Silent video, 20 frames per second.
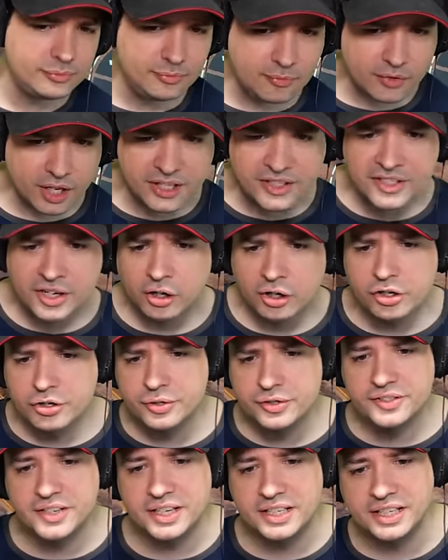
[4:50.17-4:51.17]
It's hard to
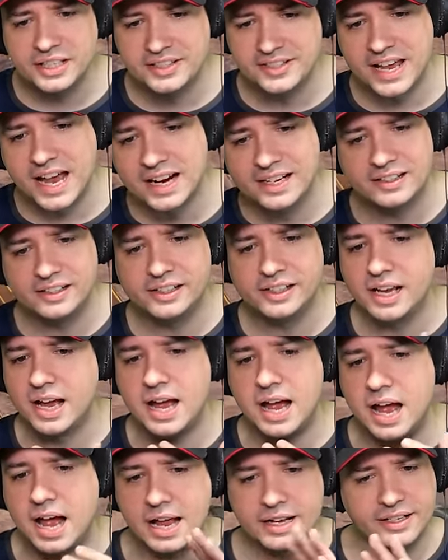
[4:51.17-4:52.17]
say exactly,
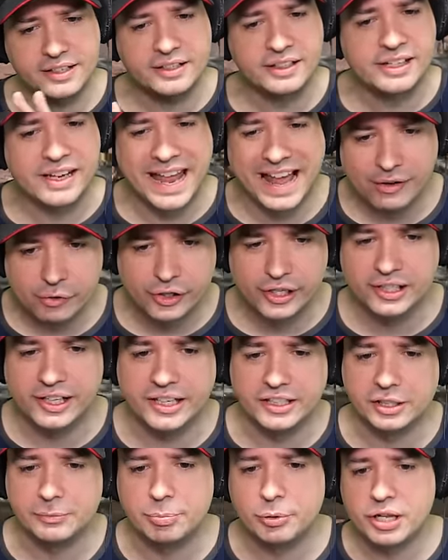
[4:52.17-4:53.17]
uh, I didn't
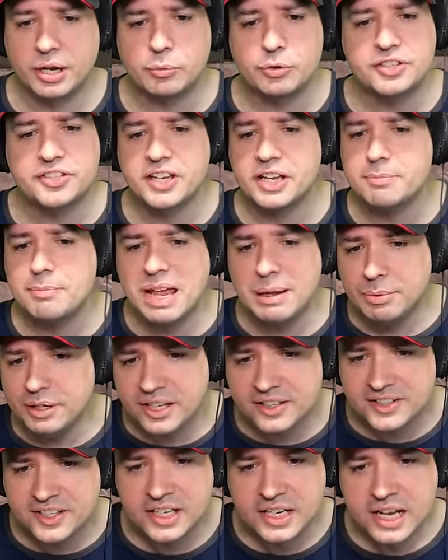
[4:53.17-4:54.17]
calculate it, but I would say maybe
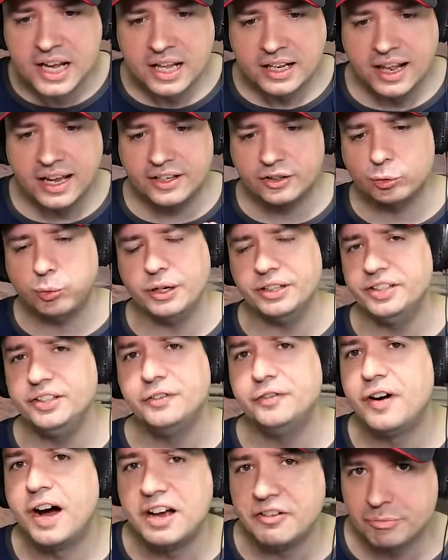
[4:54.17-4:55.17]
it's like
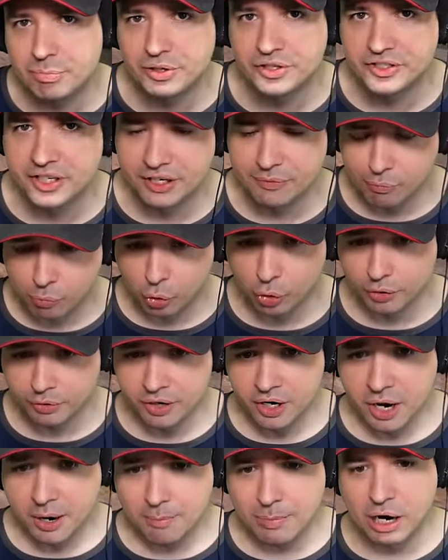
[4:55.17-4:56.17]
twenty-five percent more
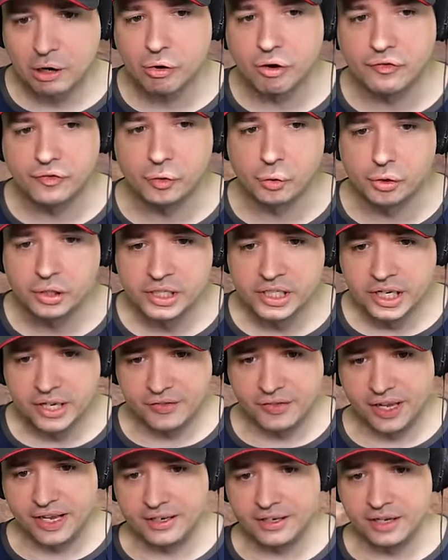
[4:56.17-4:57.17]
powerful
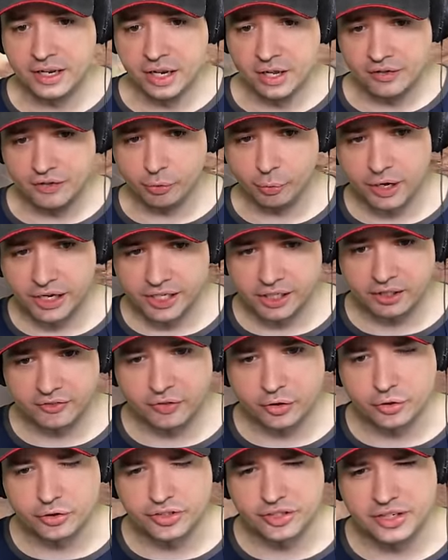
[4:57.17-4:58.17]
than the regular
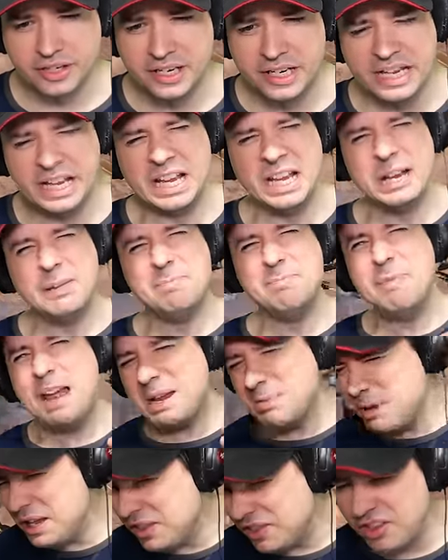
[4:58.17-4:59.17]
version.
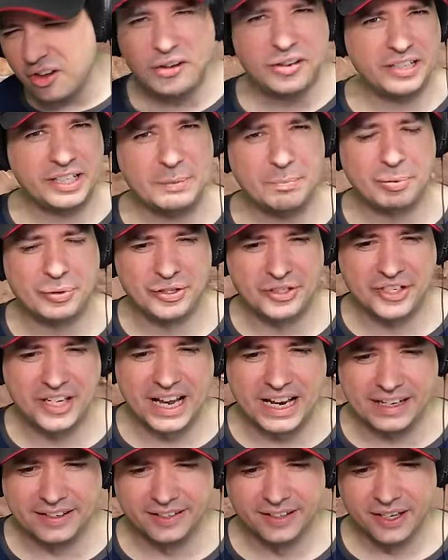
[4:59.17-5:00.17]
Maybe thirty
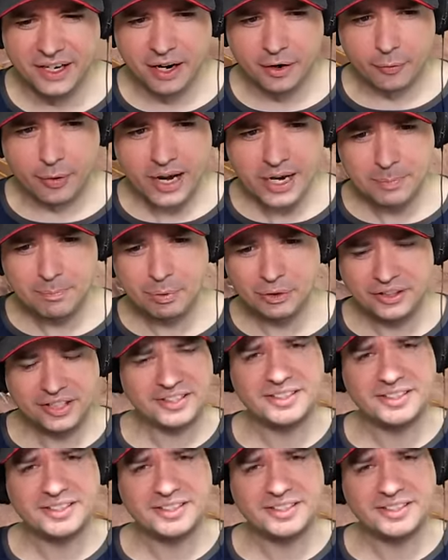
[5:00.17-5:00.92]
percent. right? But this